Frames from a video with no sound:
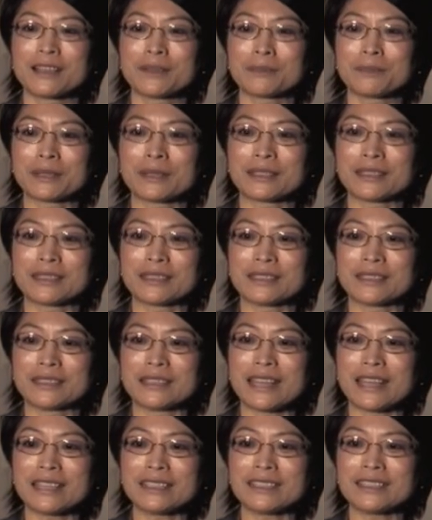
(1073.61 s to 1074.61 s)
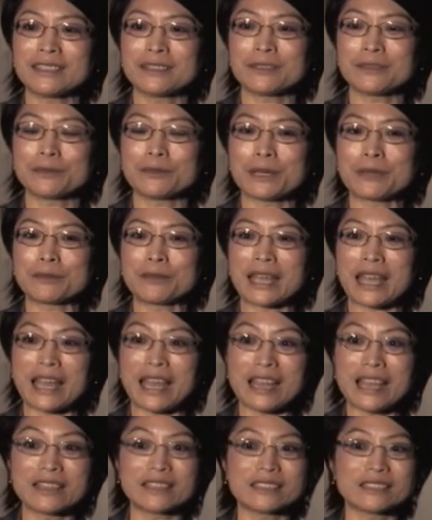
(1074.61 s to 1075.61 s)
But then when we
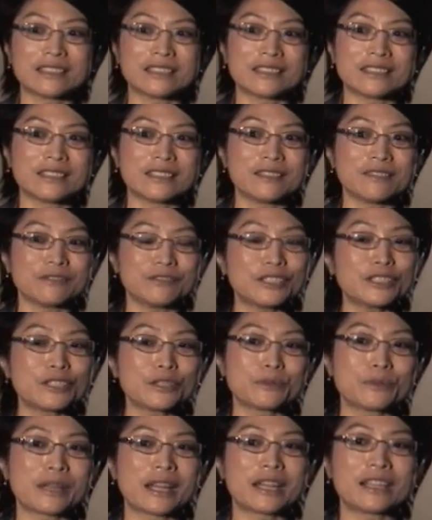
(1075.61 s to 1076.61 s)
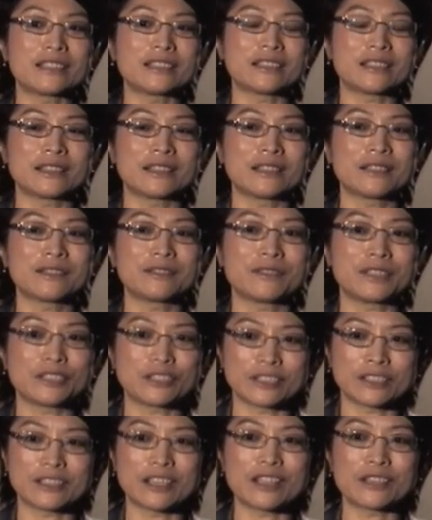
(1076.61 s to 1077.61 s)
added the virtual reality
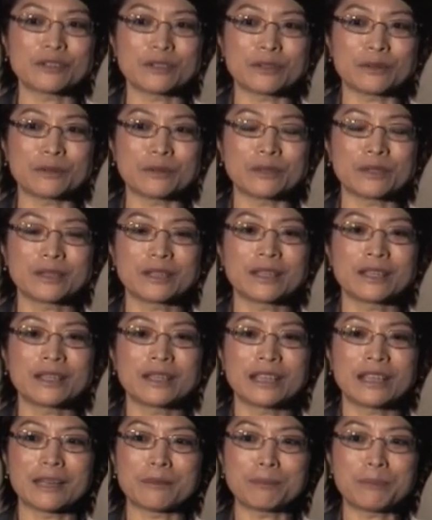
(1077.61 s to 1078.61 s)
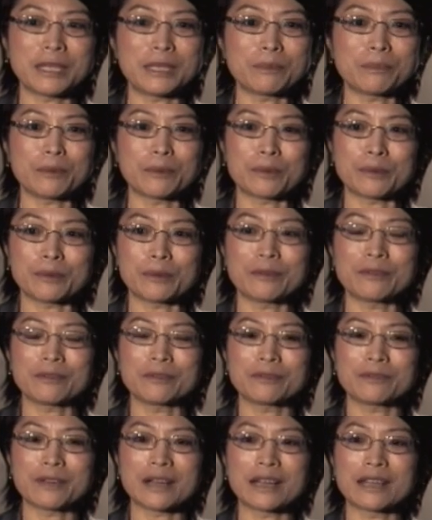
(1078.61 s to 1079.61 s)
visualization, and people
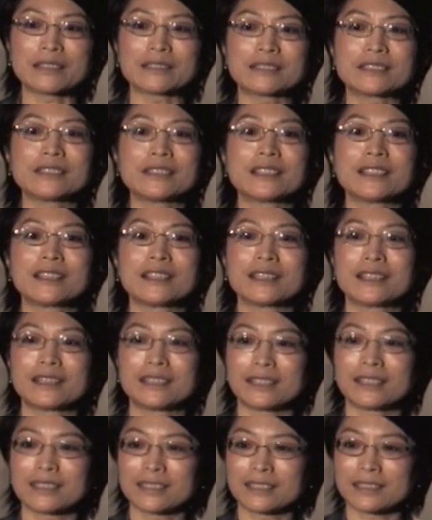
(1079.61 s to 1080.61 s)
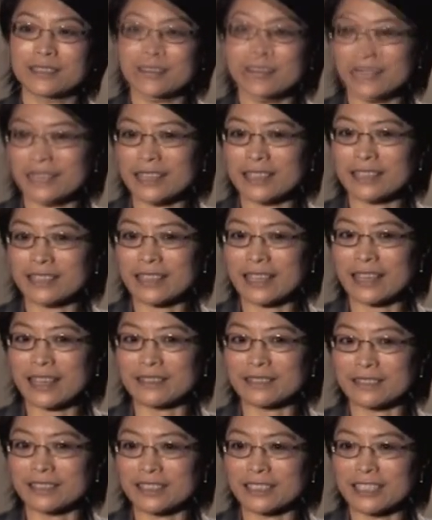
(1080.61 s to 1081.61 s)
found
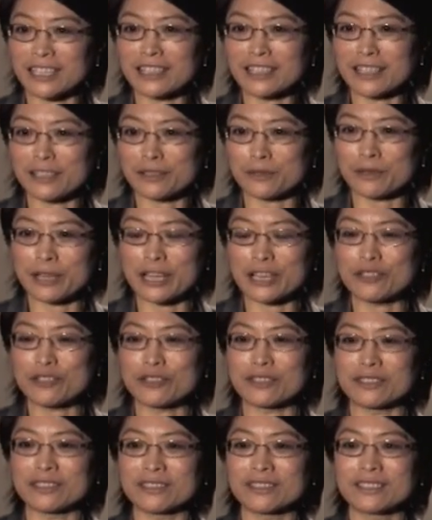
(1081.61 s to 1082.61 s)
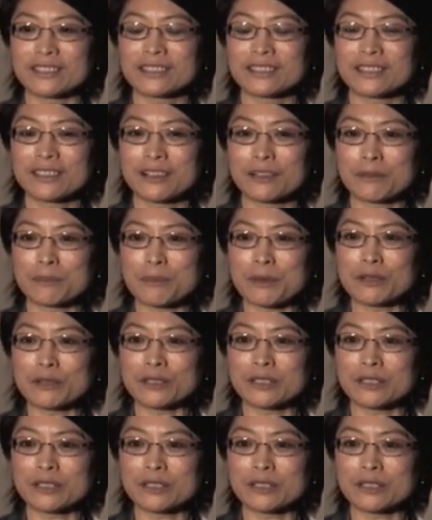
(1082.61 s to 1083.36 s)
the integration of both